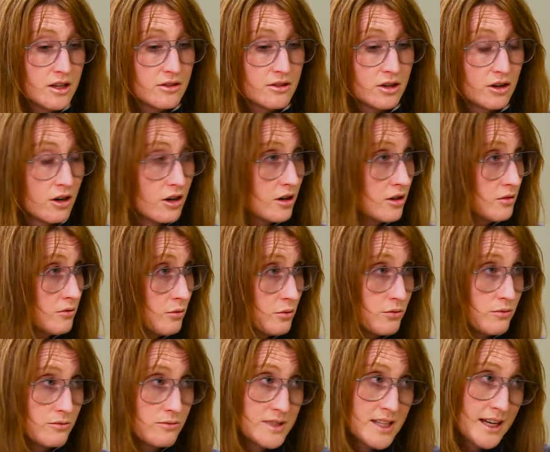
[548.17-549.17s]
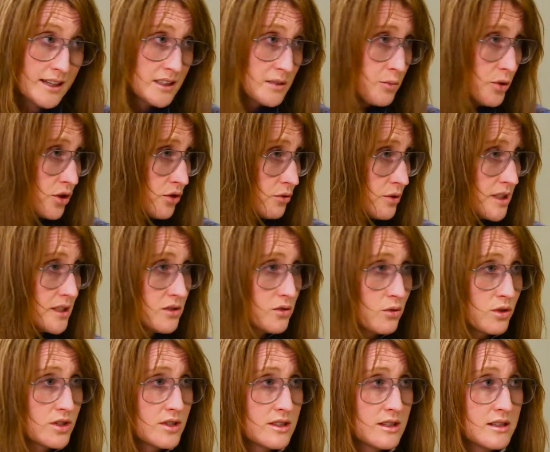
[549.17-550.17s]
There are textbook
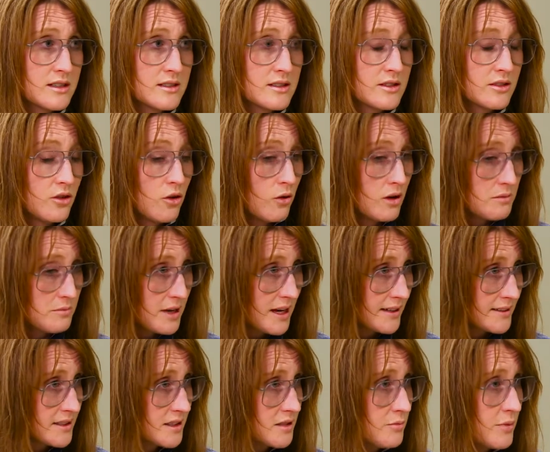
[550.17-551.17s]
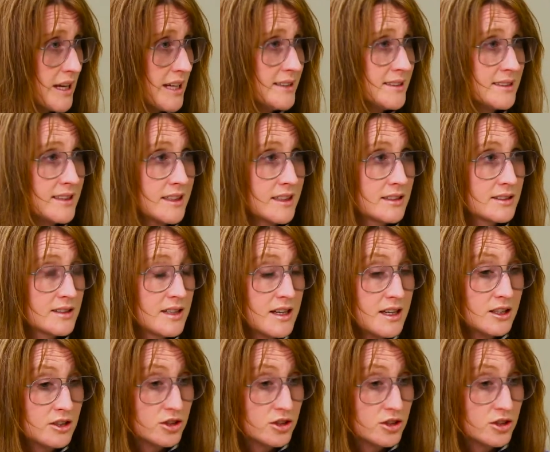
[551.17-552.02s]
resources, going back to the basics,